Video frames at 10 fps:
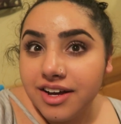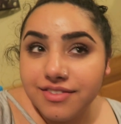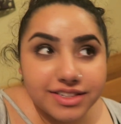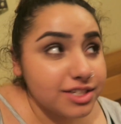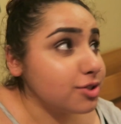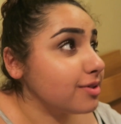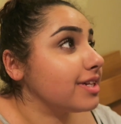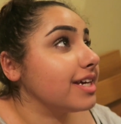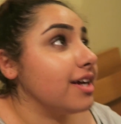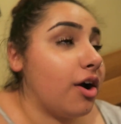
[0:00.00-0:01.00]
for
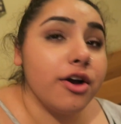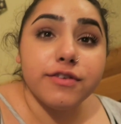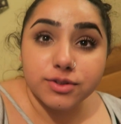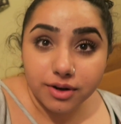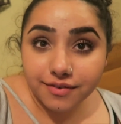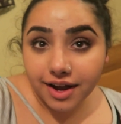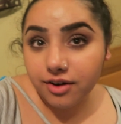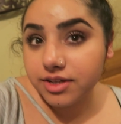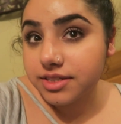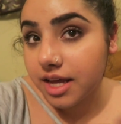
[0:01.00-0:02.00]
literally over 12 hours,